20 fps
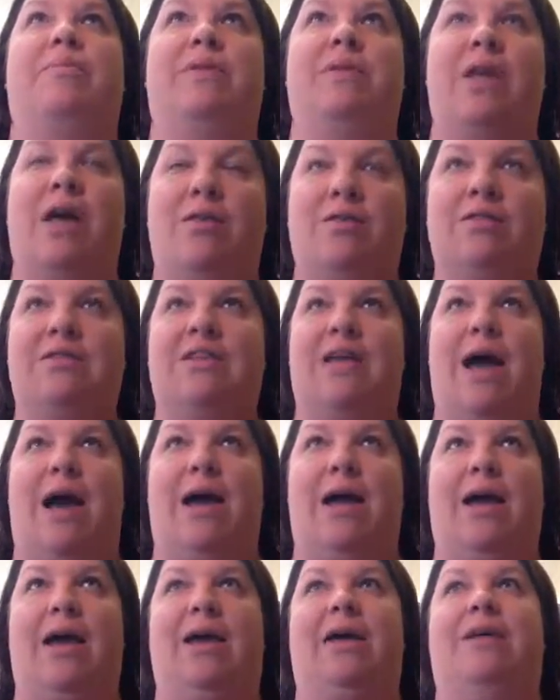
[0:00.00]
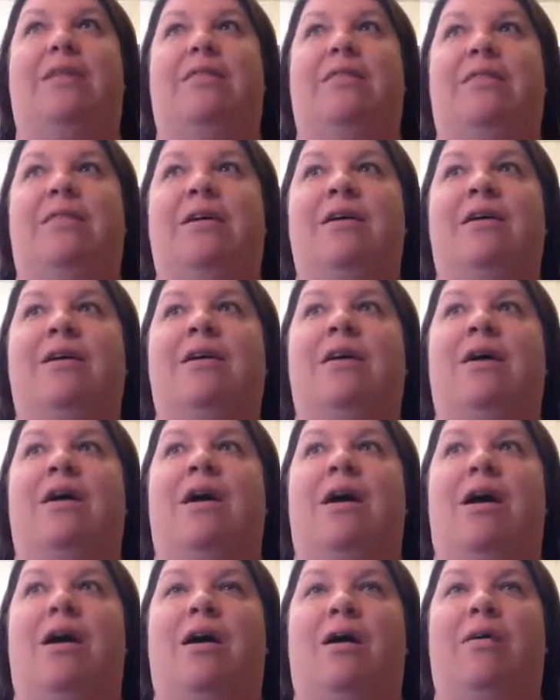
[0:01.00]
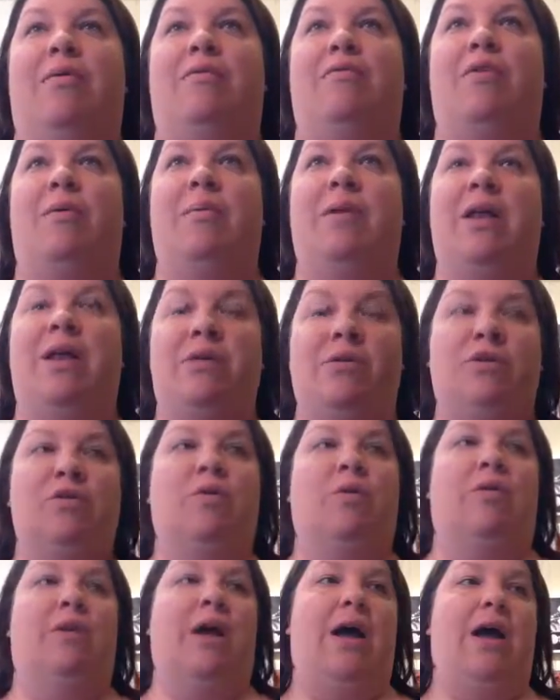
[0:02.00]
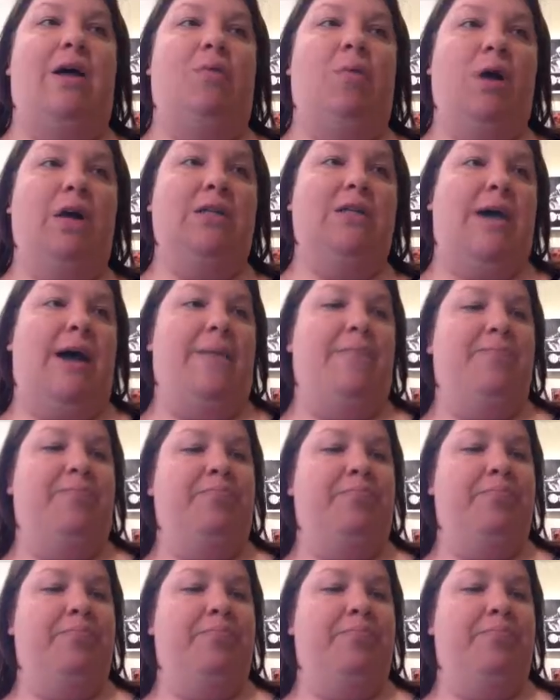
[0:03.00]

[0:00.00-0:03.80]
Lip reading: another CIA, from another school that I had worked at.